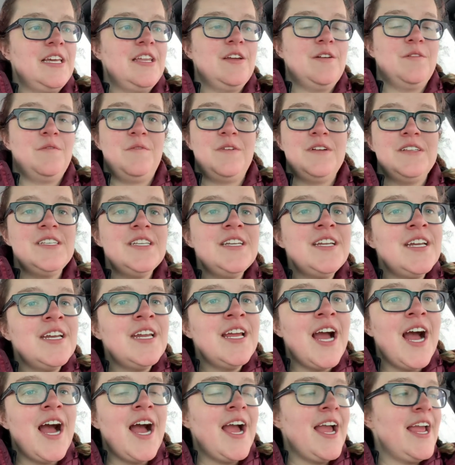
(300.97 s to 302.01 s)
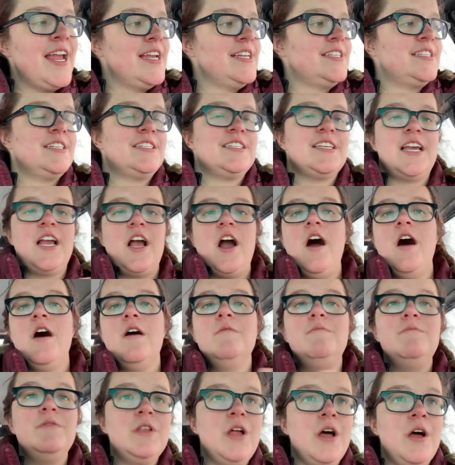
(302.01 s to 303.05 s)
There wasn't any ice. It's like all
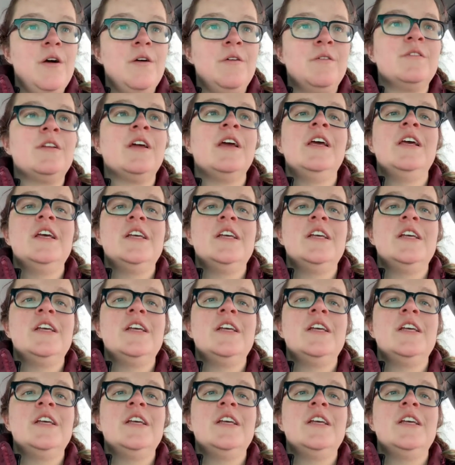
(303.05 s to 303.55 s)
blown.